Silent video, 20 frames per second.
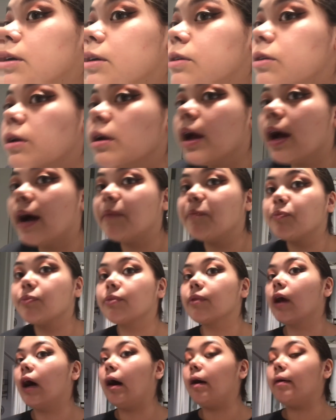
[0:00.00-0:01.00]
So yeah,
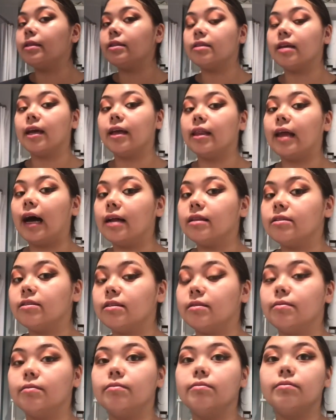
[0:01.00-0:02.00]
I would say
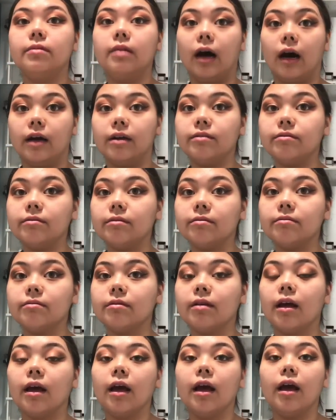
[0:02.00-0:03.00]
that's done.
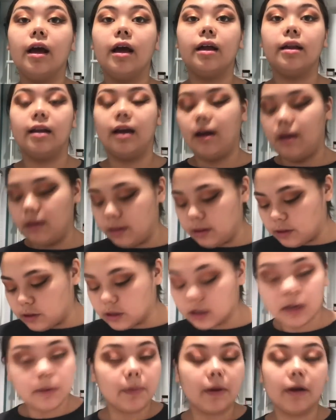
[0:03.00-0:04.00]
Now the
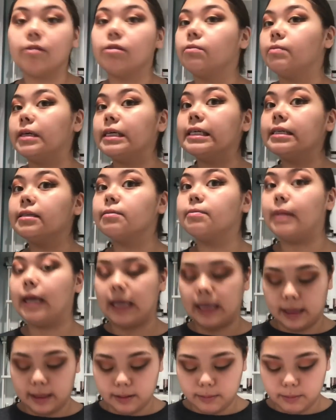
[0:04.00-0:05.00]
tricky part for me is
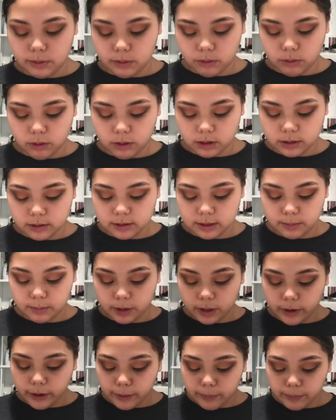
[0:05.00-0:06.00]
making them both look
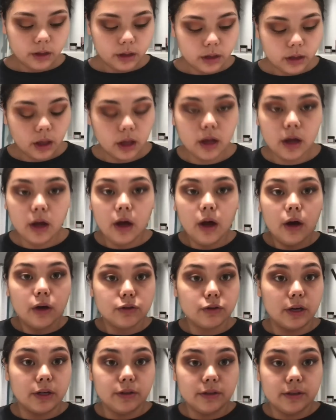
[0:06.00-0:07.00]
similar.
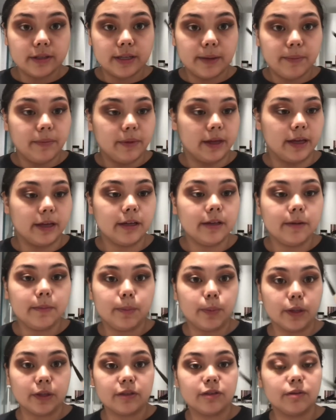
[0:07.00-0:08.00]
So I do the same thing,
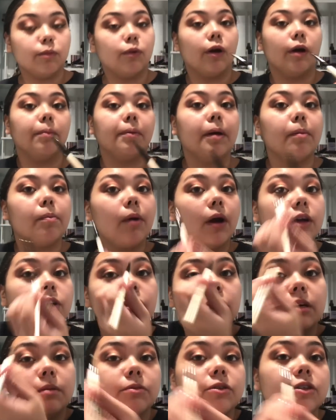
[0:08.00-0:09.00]
put some more on my brush,
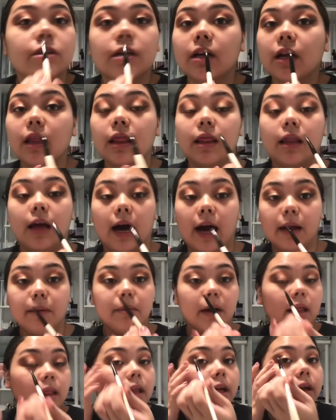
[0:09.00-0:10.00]
and I'm just gonna line
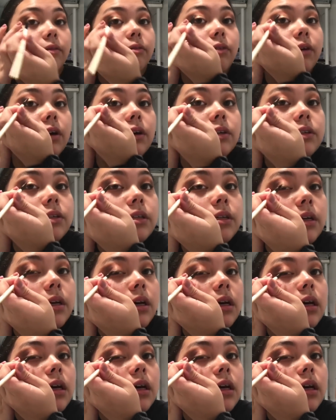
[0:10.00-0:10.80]
my lid first.